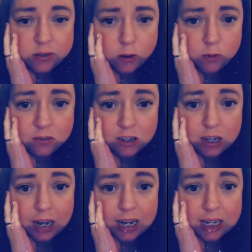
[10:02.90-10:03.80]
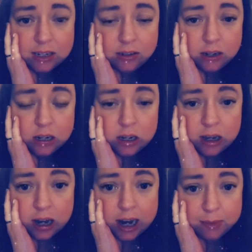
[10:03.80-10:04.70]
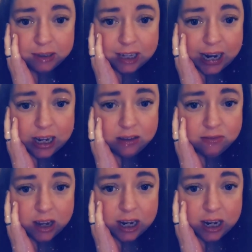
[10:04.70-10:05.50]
is over and I'm alive,